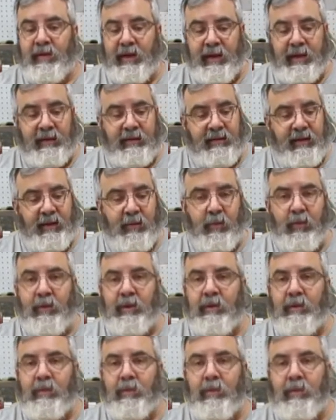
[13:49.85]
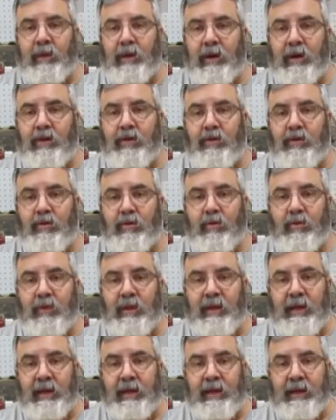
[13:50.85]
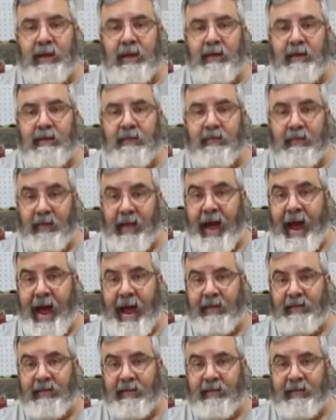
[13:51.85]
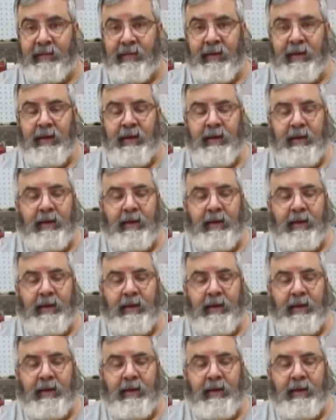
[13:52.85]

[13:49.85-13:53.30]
Like I said, we're gonna do the flasks.